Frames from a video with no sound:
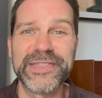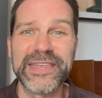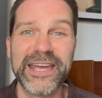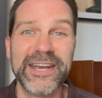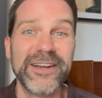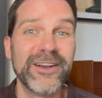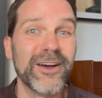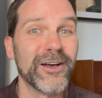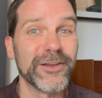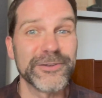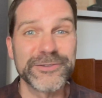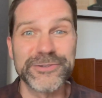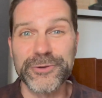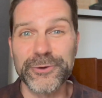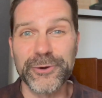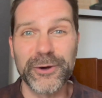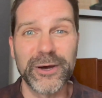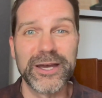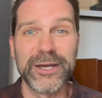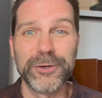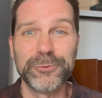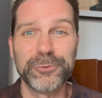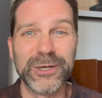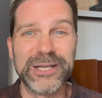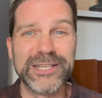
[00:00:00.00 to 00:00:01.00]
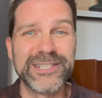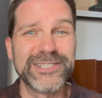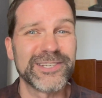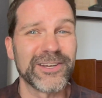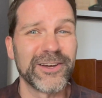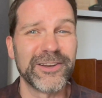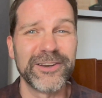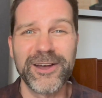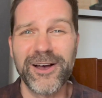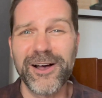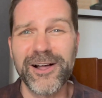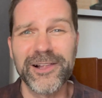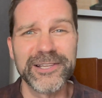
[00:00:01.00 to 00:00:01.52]
and also I went
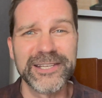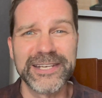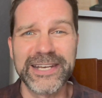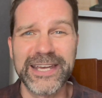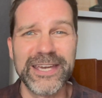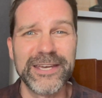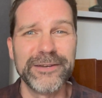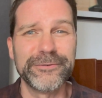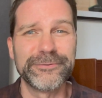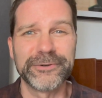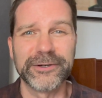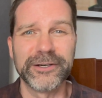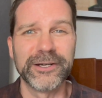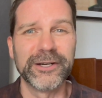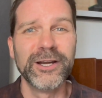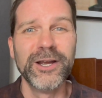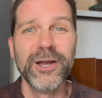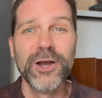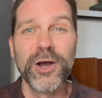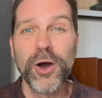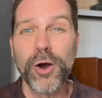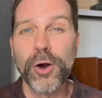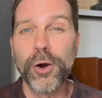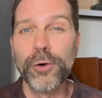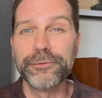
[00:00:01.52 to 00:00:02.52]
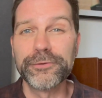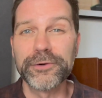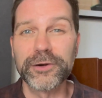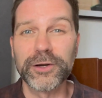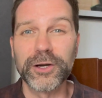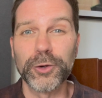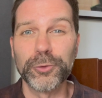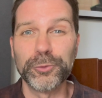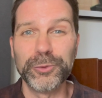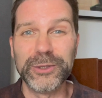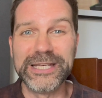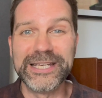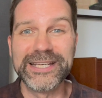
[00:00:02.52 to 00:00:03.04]
on holiday for over a
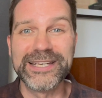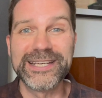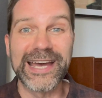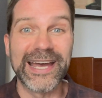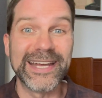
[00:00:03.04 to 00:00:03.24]
week.